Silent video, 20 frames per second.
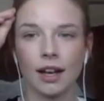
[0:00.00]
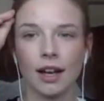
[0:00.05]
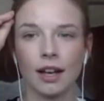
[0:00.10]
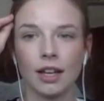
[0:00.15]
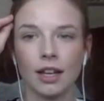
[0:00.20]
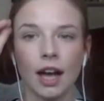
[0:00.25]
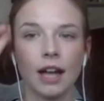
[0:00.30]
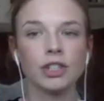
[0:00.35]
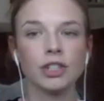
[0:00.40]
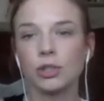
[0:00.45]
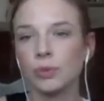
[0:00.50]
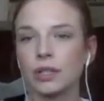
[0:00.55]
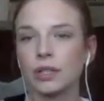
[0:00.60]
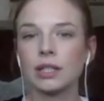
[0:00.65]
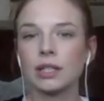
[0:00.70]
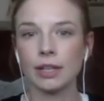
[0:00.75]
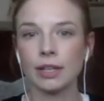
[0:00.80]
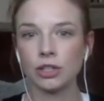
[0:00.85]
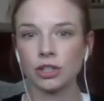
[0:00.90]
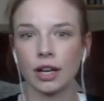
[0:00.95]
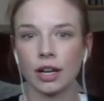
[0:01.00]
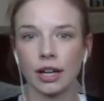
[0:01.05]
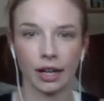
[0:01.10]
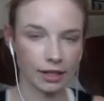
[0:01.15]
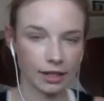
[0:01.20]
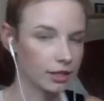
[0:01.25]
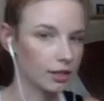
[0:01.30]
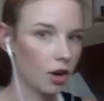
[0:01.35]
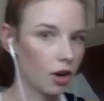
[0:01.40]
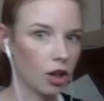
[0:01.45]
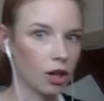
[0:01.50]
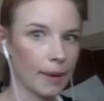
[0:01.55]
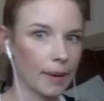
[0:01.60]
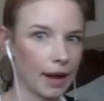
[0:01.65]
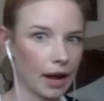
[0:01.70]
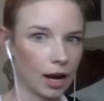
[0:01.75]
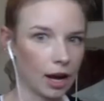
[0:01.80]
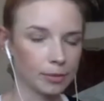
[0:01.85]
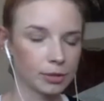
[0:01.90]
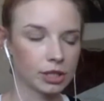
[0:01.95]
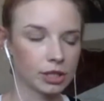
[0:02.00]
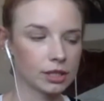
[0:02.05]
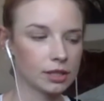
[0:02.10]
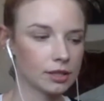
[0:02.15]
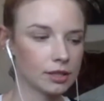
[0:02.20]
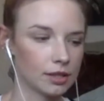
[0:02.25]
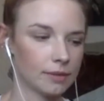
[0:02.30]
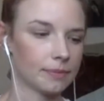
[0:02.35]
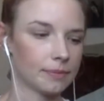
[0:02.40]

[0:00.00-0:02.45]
wanted to make sure I like saw all my options.